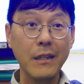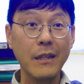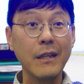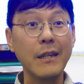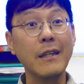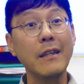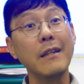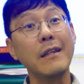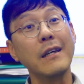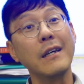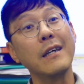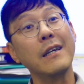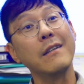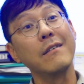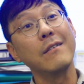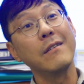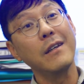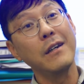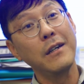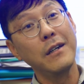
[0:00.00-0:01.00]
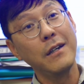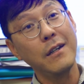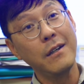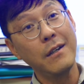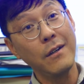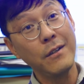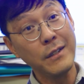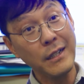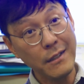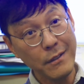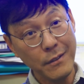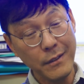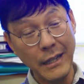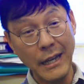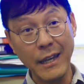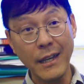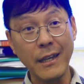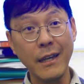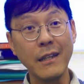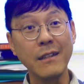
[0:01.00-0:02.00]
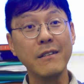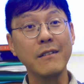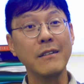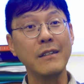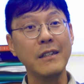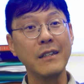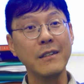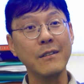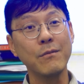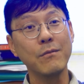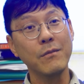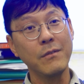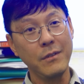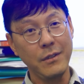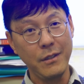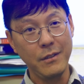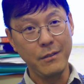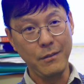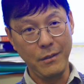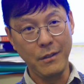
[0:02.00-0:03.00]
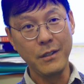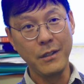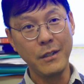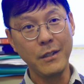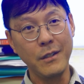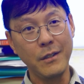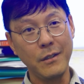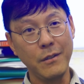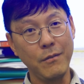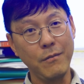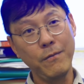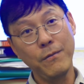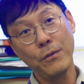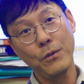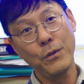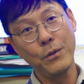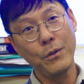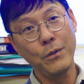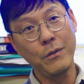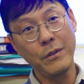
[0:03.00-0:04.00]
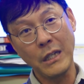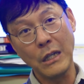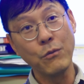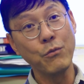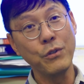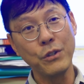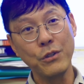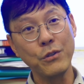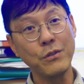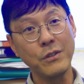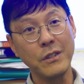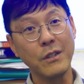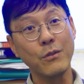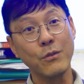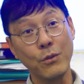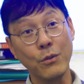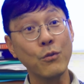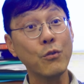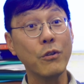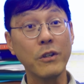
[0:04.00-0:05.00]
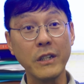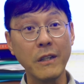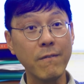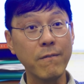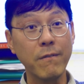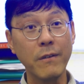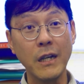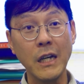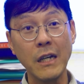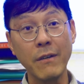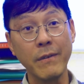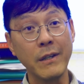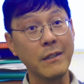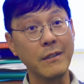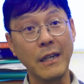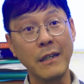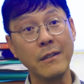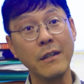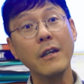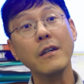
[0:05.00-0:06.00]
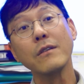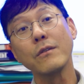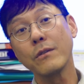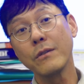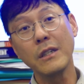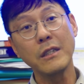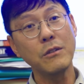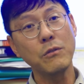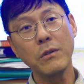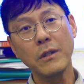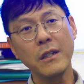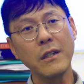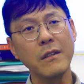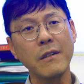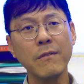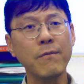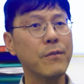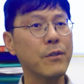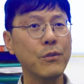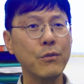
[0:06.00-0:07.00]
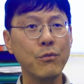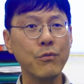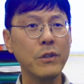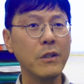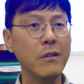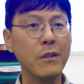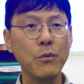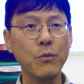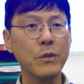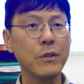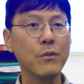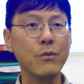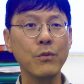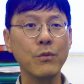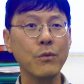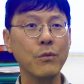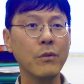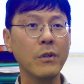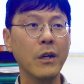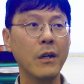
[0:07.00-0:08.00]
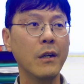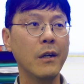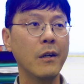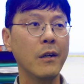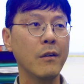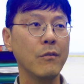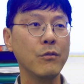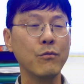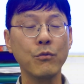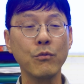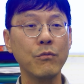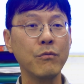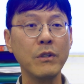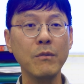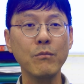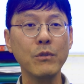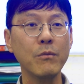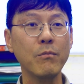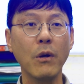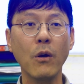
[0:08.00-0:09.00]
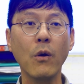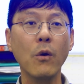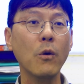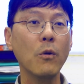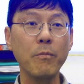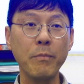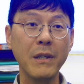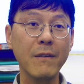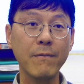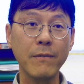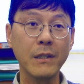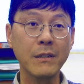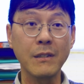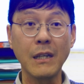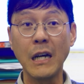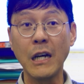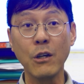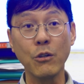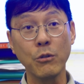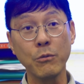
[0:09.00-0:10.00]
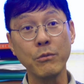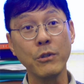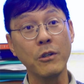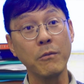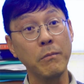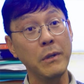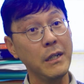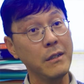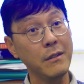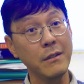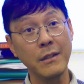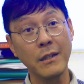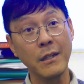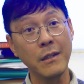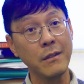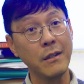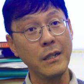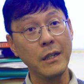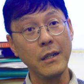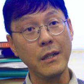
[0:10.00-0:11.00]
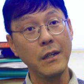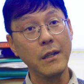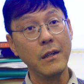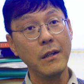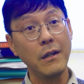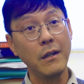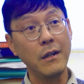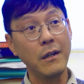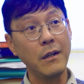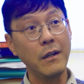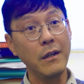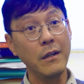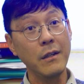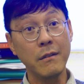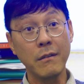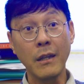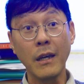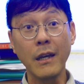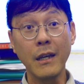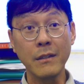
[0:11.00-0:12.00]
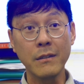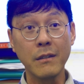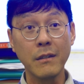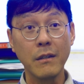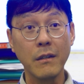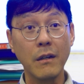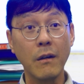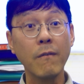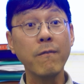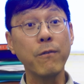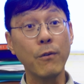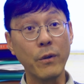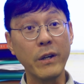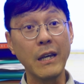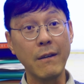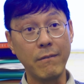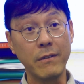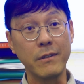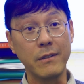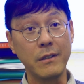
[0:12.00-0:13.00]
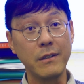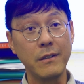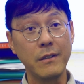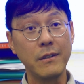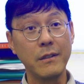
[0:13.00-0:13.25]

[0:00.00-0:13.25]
and then uh, another decade need uh, for like, reducing to 25, and, and, so that's why if you really want to uh, remove all PFAS out of your body, then uh, it takes forever.